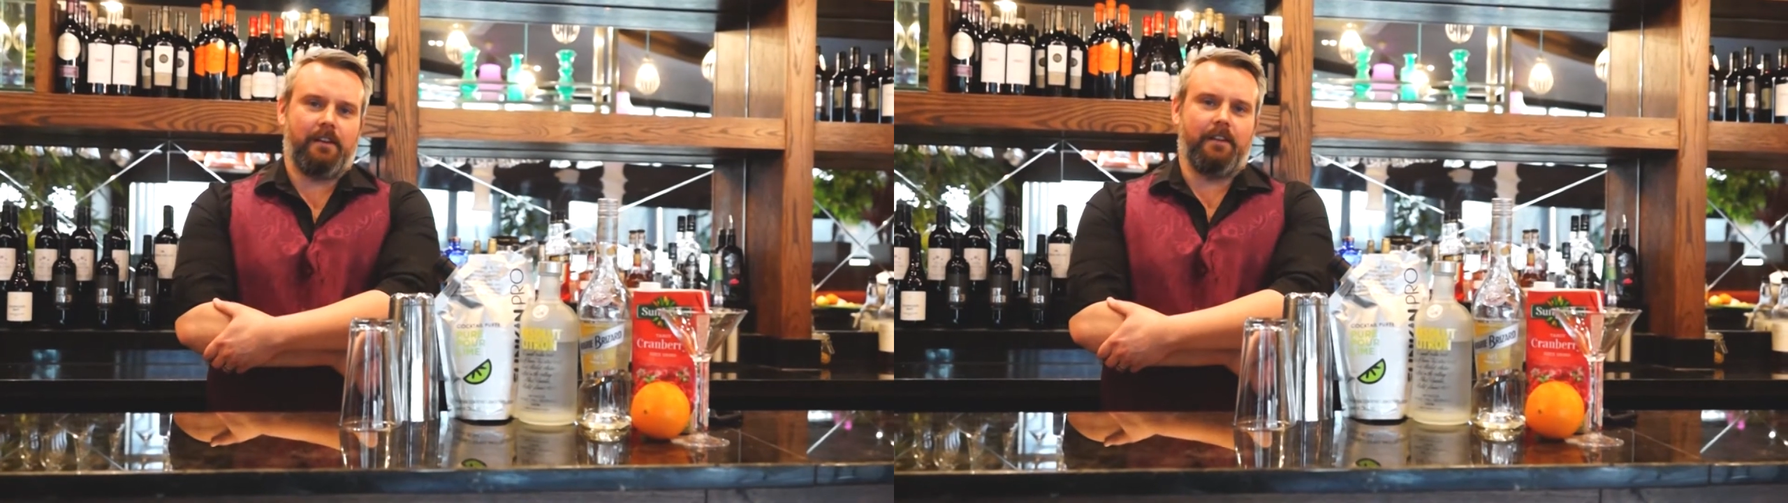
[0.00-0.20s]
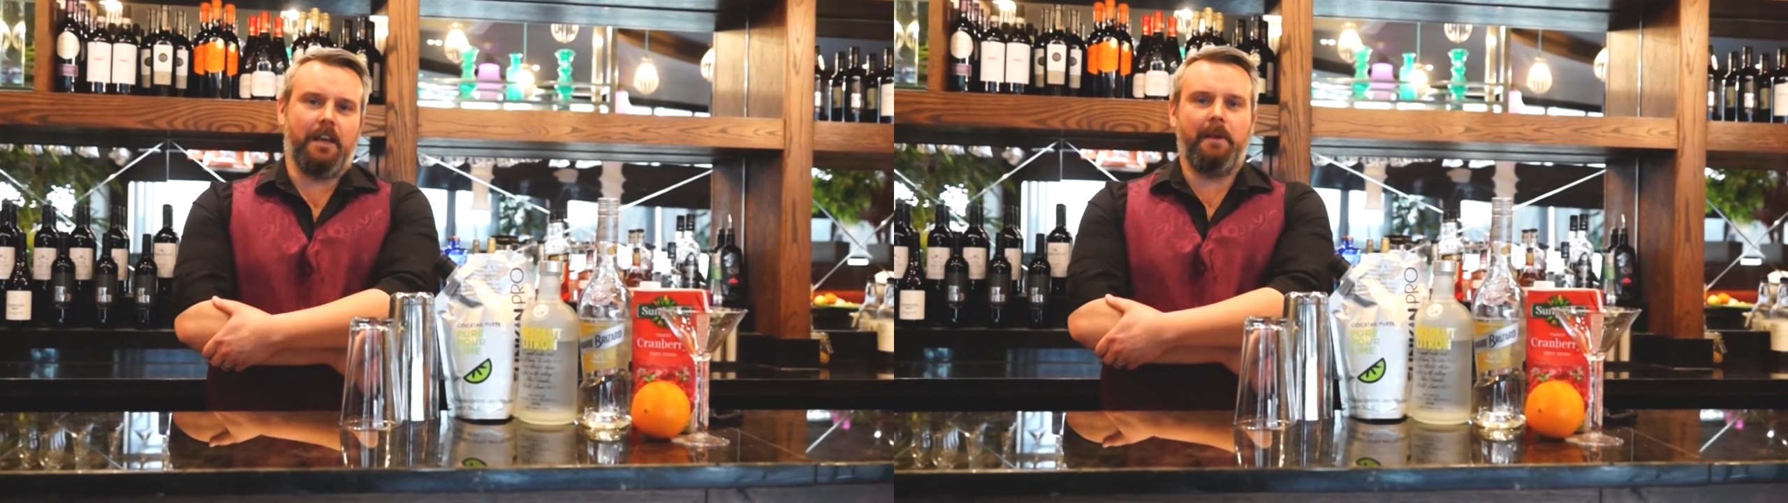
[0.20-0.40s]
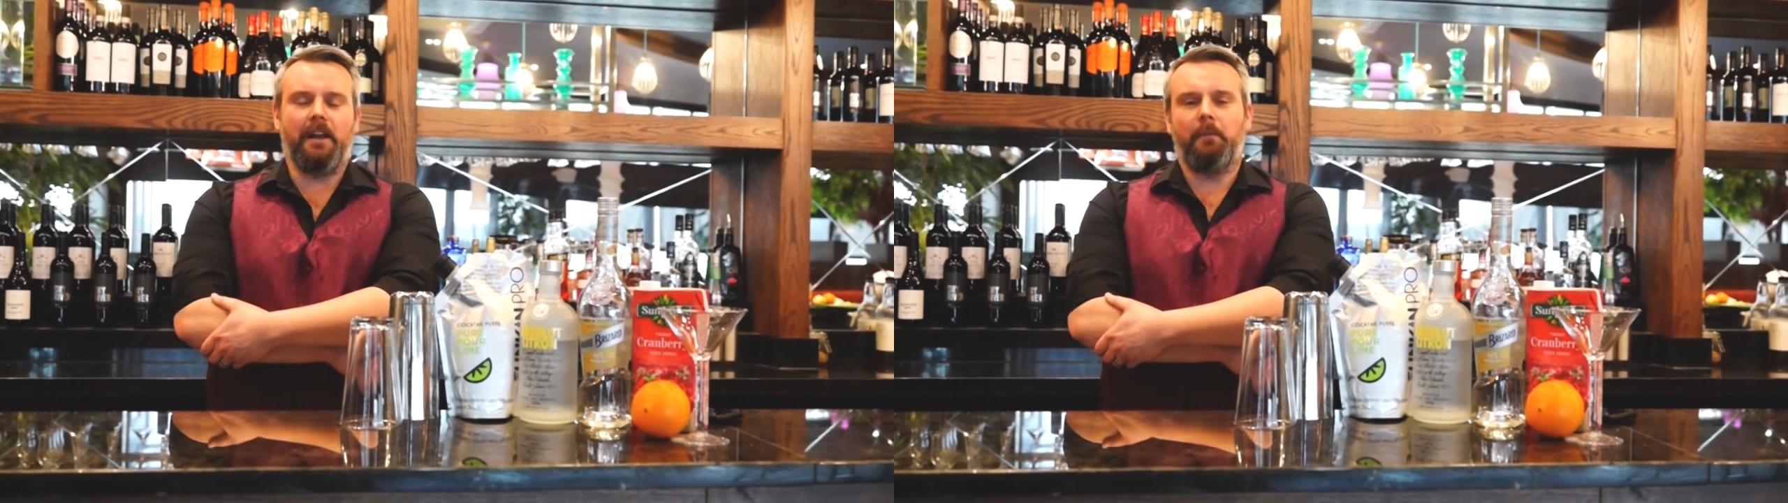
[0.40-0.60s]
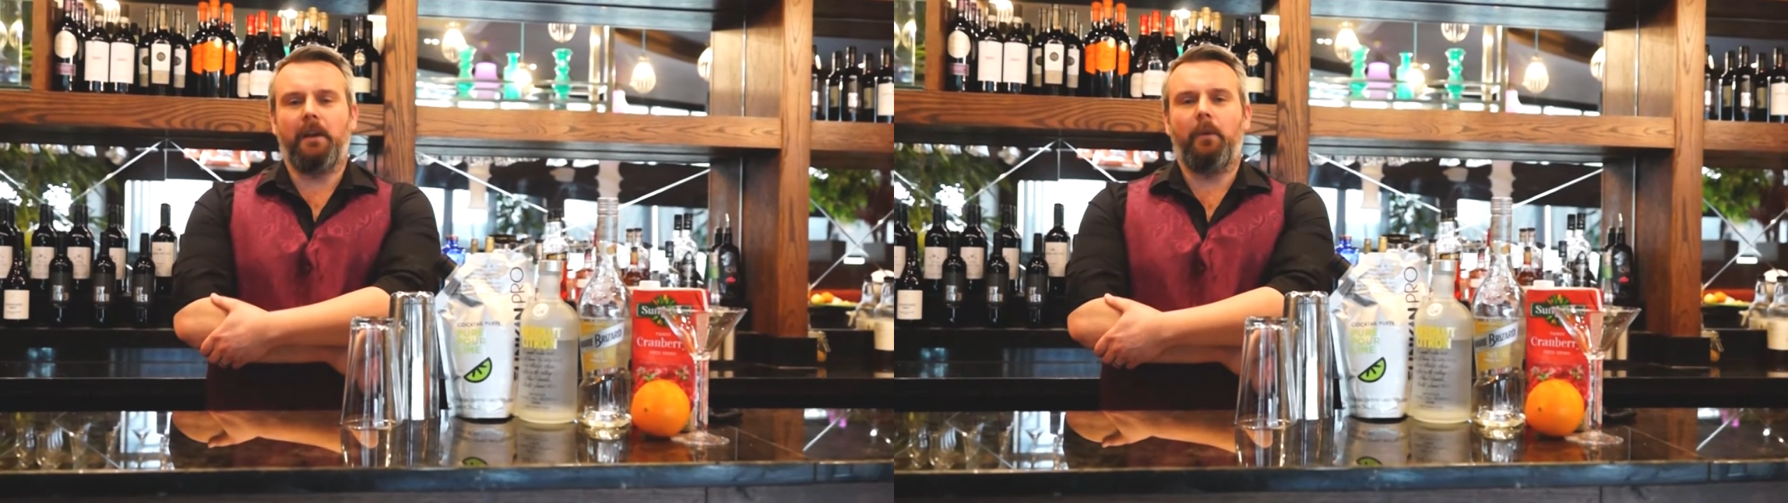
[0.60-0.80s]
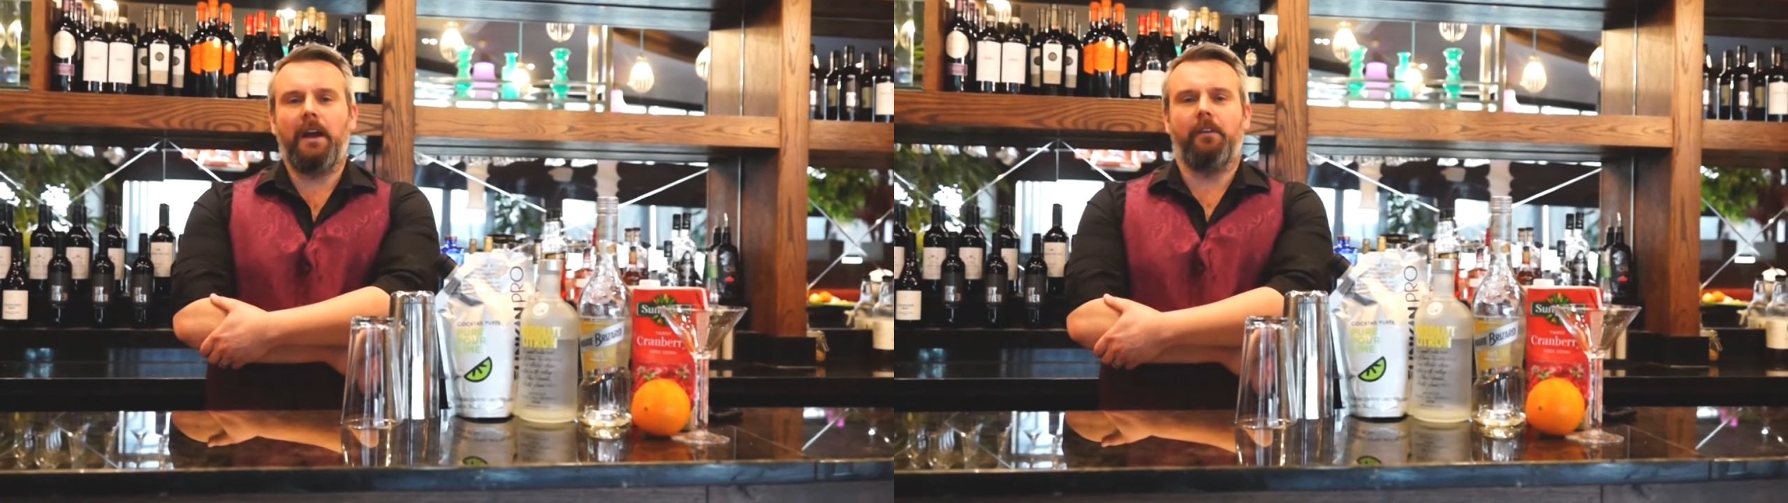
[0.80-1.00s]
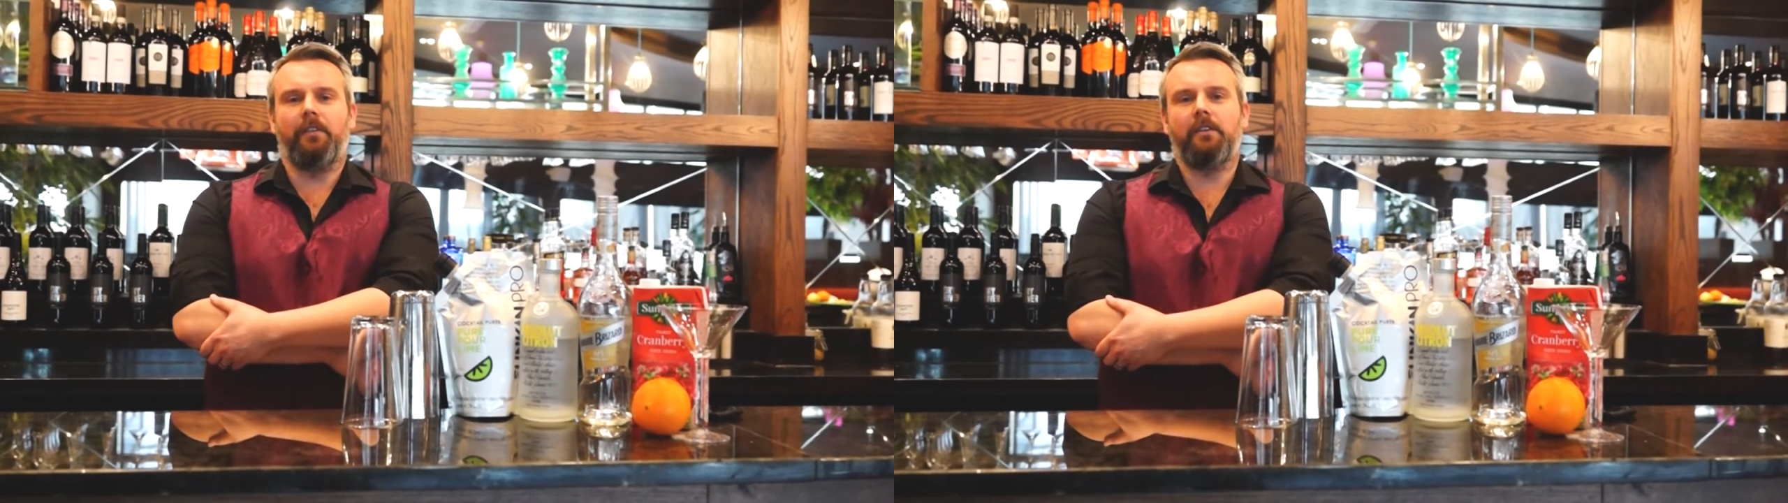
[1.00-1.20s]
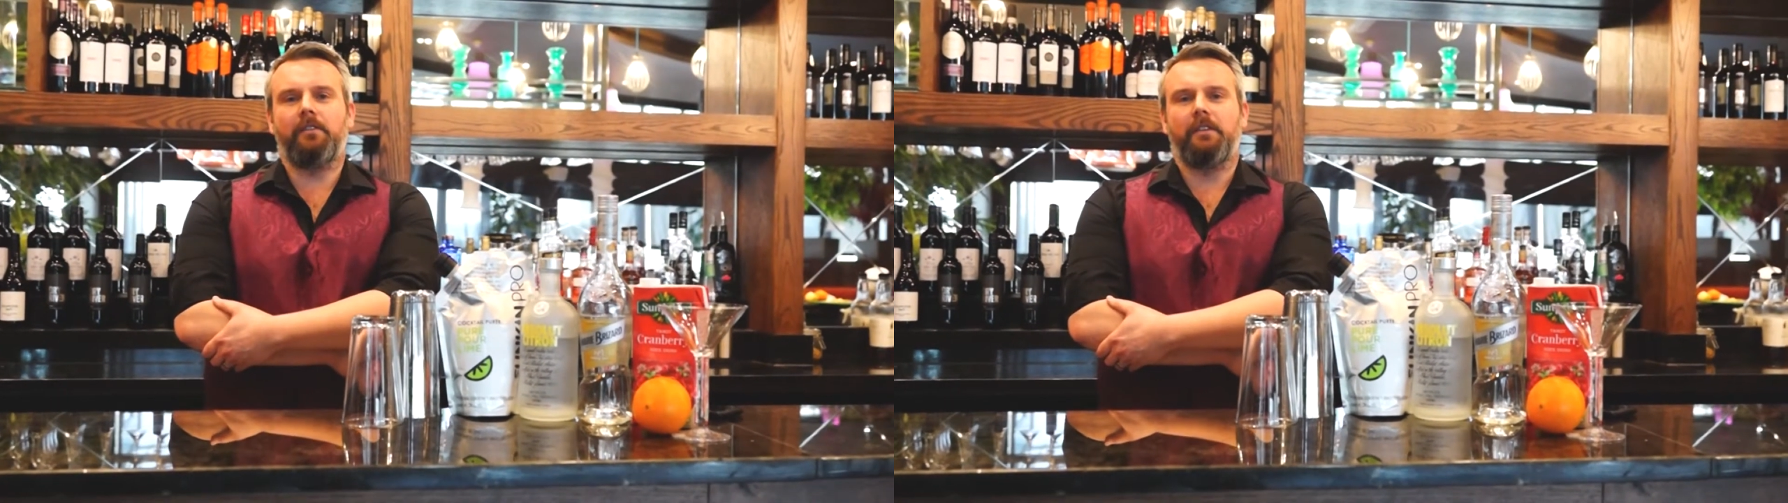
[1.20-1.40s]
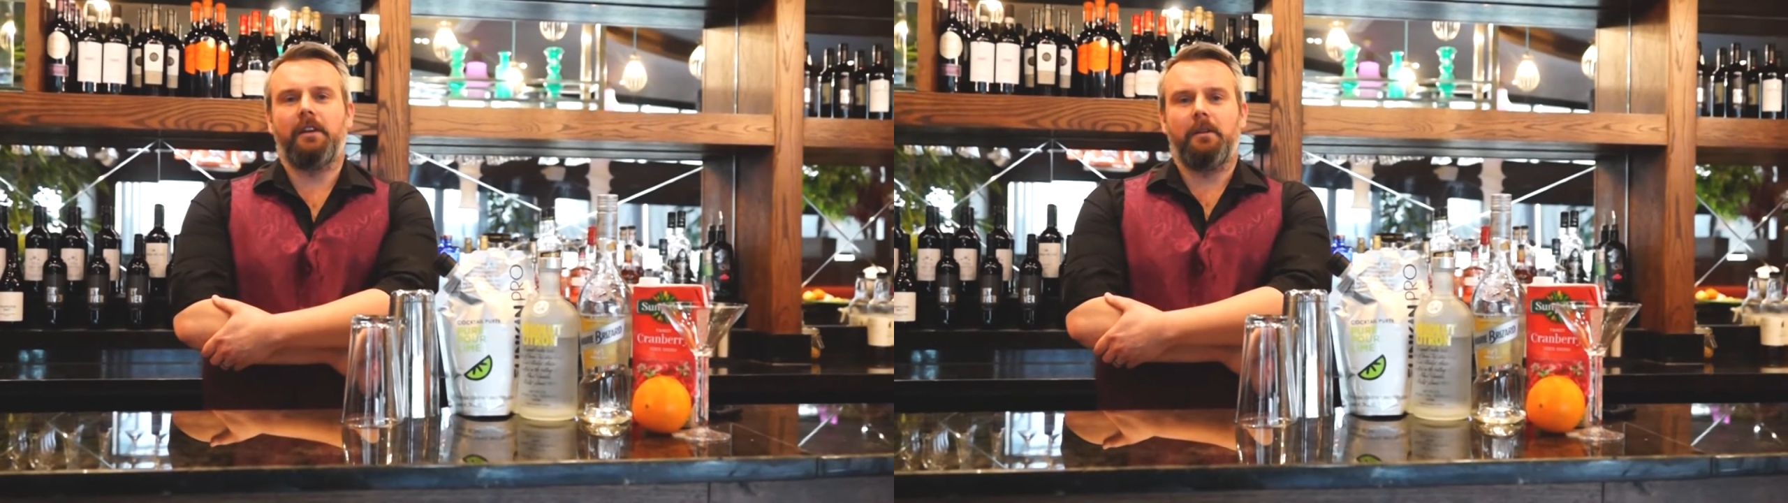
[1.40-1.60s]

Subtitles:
Now, you may not be aware of this,